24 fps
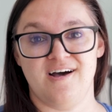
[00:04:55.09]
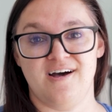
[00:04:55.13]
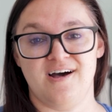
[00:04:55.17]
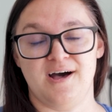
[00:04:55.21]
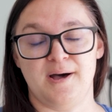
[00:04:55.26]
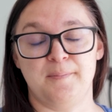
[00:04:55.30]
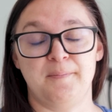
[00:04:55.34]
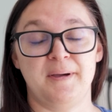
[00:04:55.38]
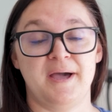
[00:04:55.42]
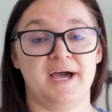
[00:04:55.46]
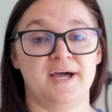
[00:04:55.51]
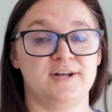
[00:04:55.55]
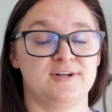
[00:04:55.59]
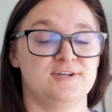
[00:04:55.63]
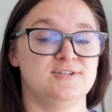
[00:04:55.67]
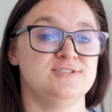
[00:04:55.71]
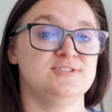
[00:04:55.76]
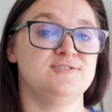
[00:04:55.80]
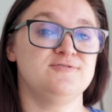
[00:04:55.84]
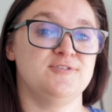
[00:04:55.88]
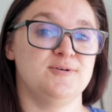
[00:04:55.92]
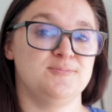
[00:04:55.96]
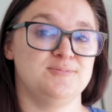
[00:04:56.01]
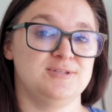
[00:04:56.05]

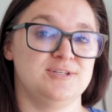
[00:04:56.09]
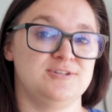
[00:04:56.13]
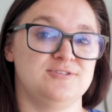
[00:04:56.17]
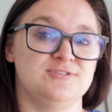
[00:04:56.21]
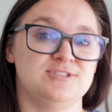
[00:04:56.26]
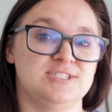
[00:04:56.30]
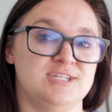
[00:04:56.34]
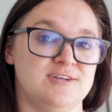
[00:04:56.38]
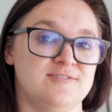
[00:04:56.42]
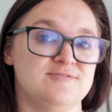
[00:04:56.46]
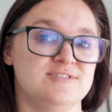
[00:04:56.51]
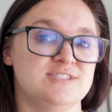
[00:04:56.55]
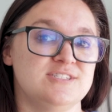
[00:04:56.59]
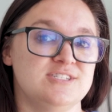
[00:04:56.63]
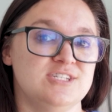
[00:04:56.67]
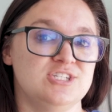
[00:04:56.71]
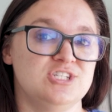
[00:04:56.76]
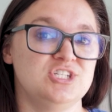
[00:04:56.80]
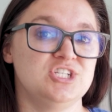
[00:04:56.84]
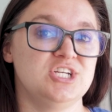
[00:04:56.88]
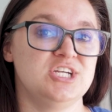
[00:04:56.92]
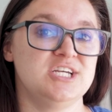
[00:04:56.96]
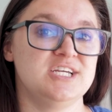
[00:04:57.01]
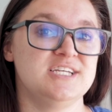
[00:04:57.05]
patterns from Little Dove
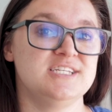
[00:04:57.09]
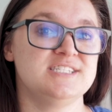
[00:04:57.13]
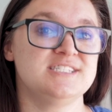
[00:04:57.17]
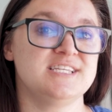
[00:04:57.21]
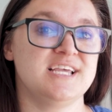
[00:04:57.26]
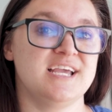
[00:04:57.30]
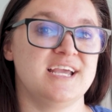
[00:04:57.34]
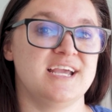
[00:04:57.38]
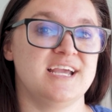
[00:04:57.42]
Stitches,